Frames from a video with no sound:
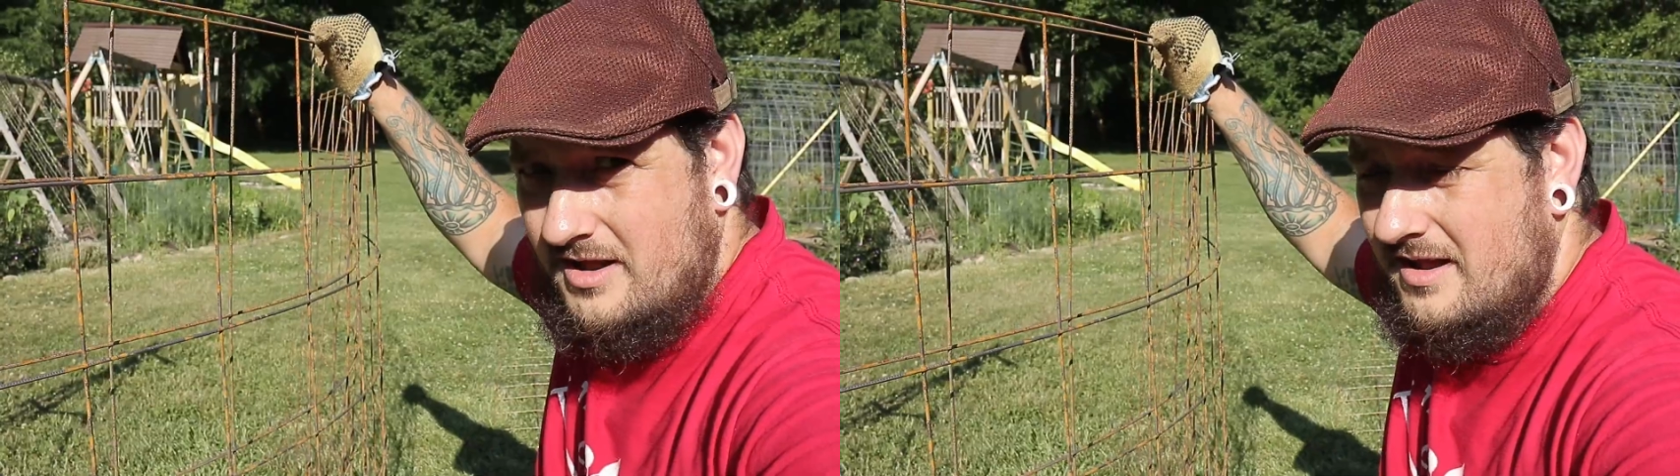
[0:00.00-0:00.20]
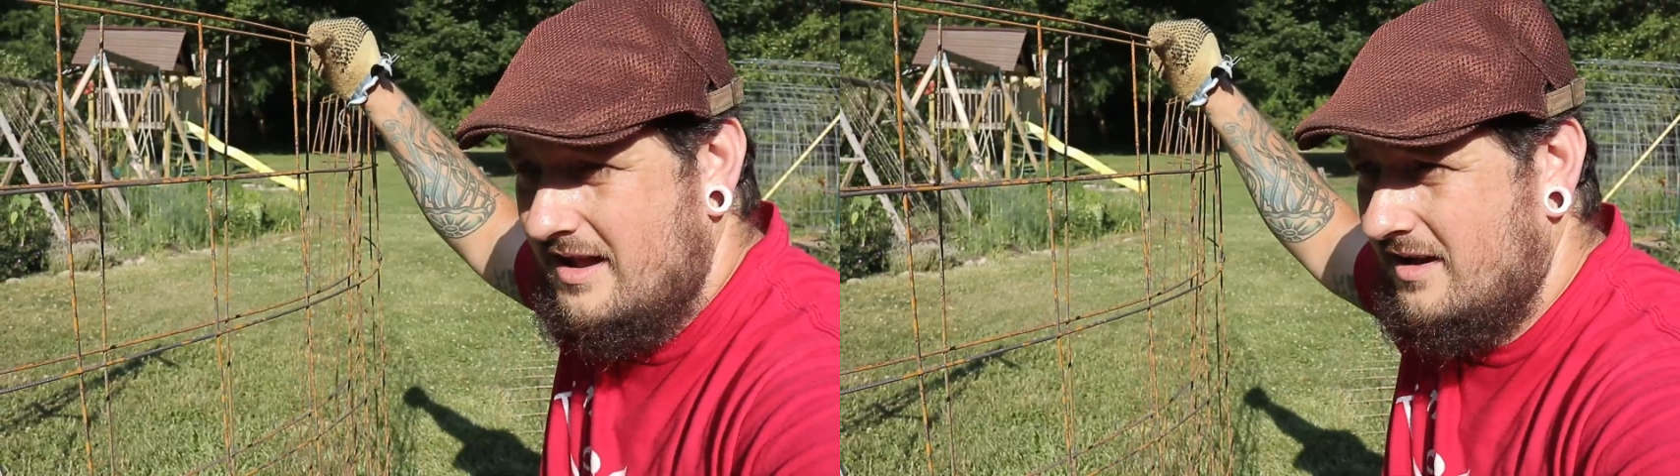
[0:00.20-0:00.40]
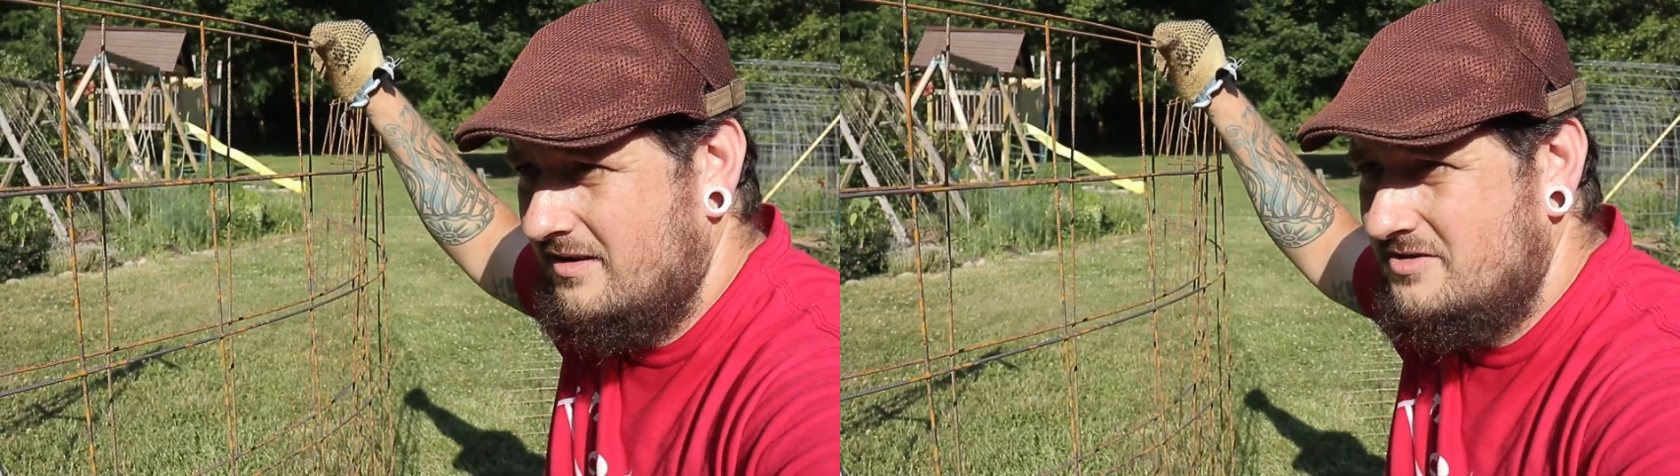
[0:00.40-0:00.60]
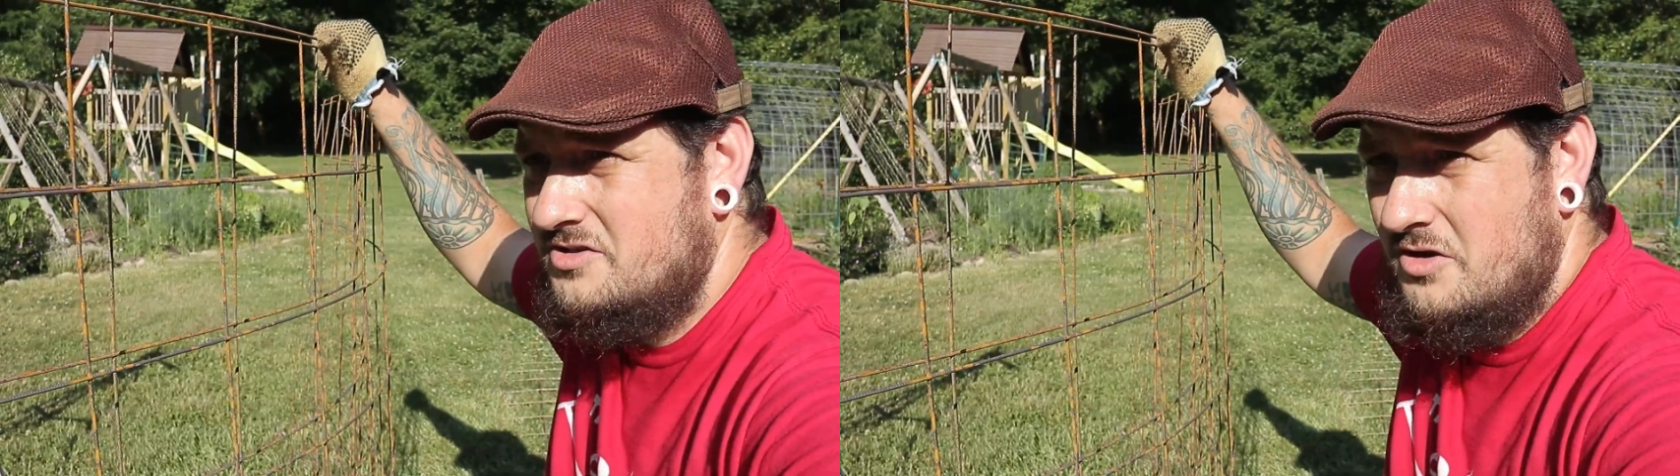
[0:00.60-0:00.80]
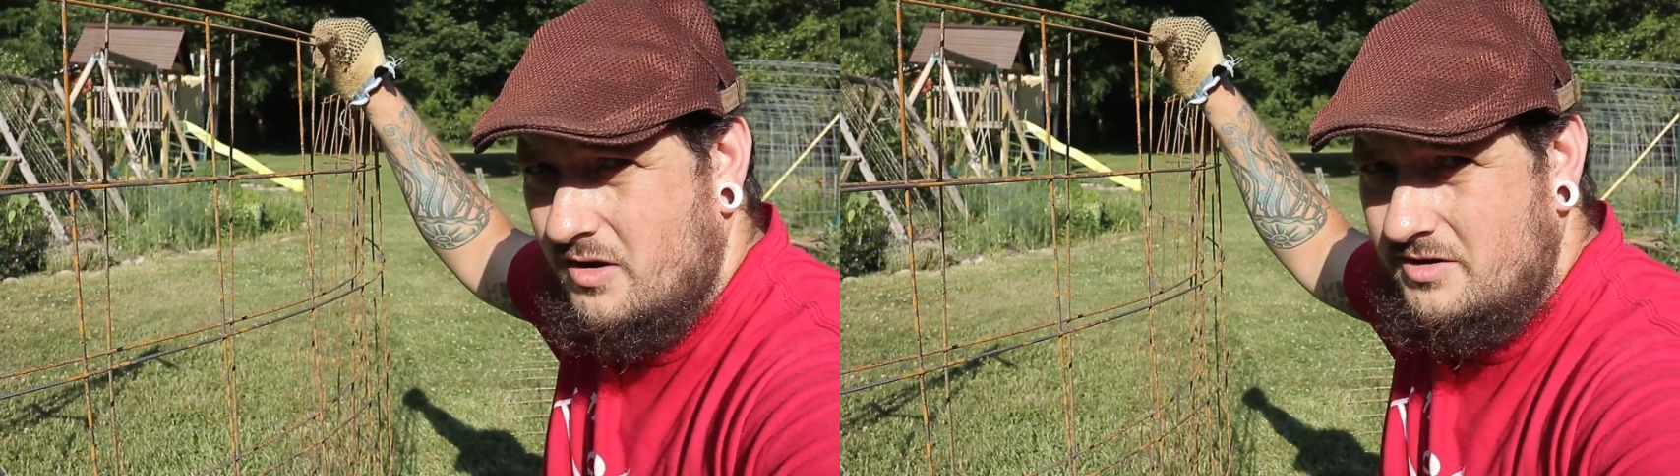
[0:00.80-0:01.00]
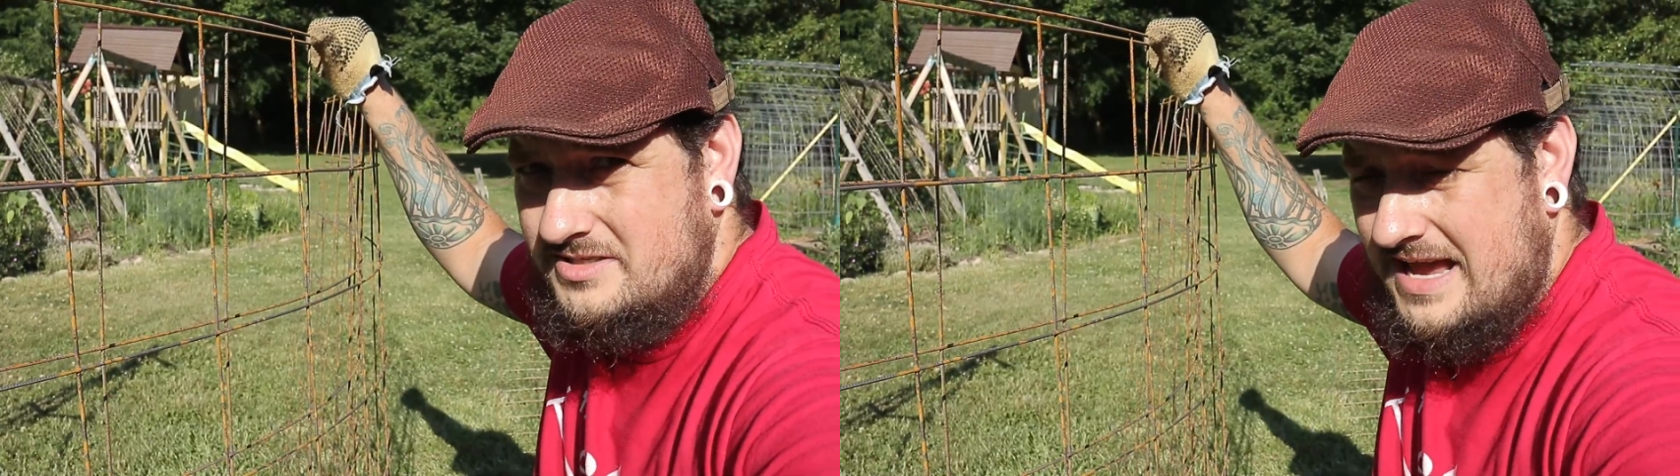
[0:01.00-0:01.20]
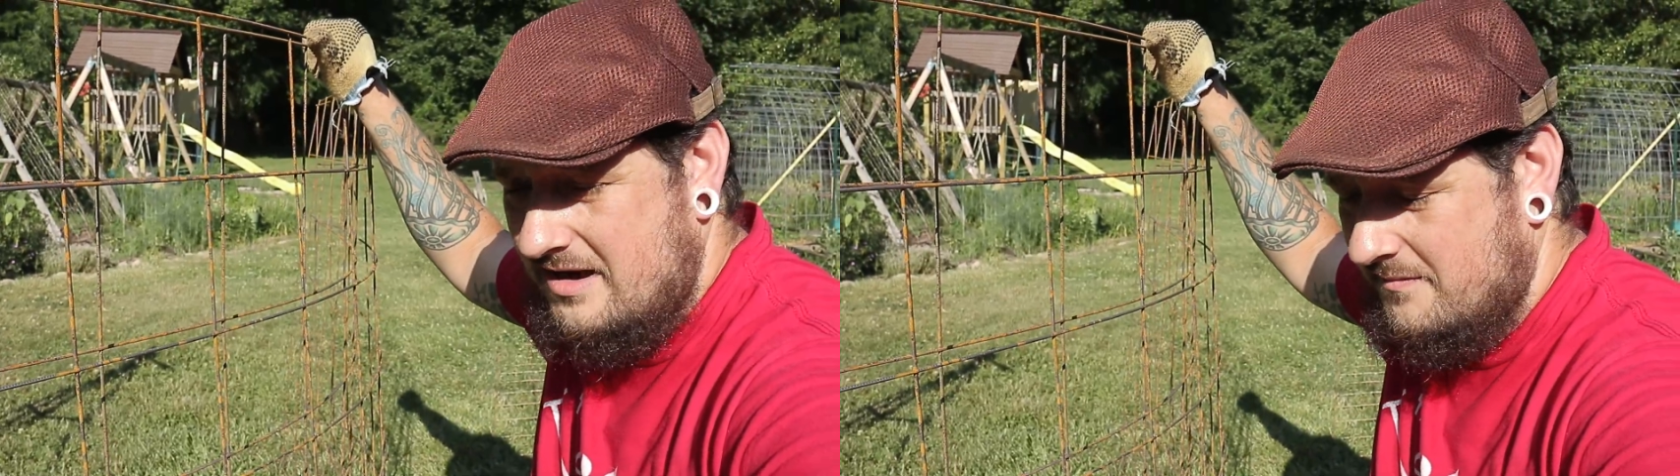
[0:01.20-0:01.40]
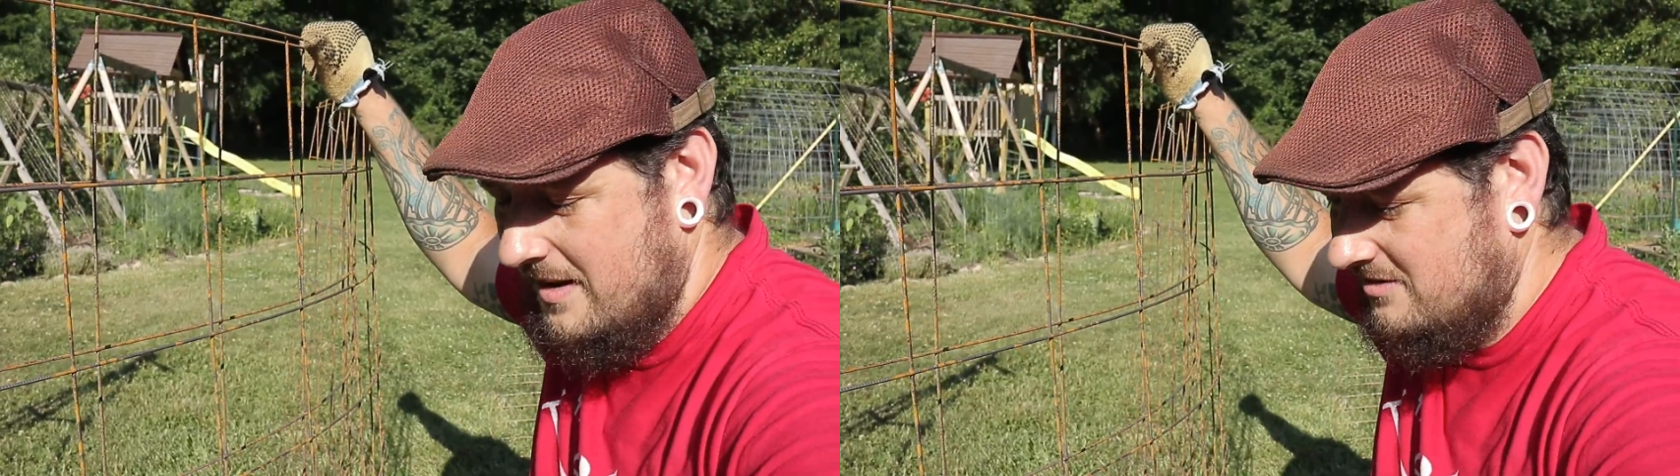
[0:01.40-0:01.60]
As you know, I use
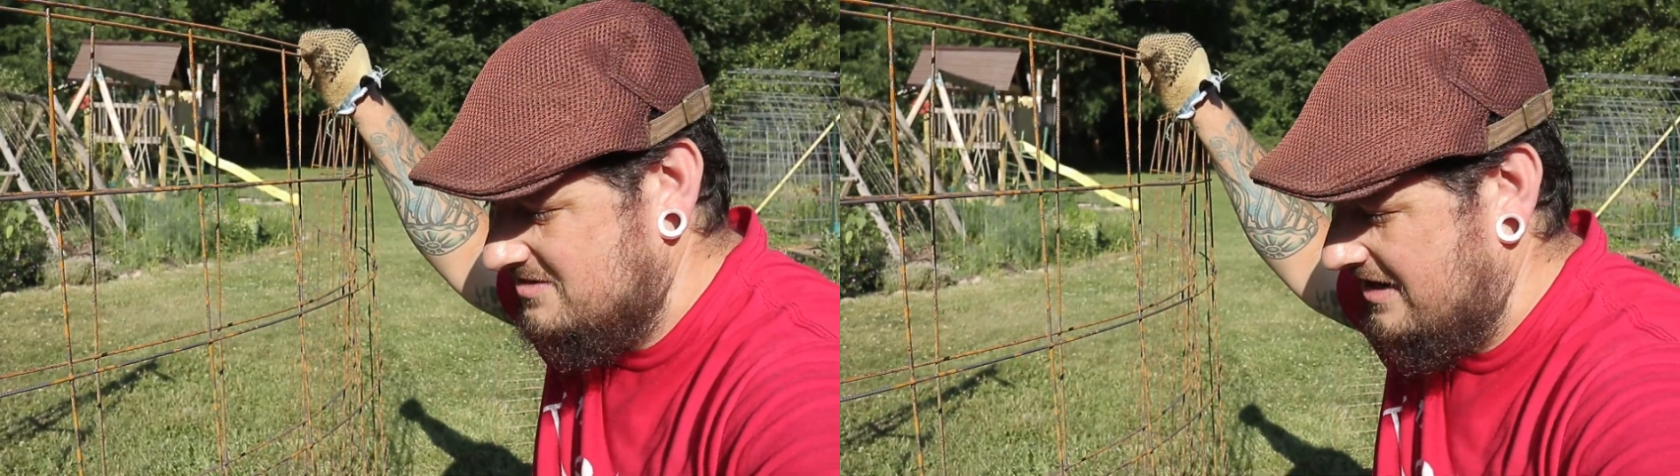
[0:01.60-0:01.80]
cattle panels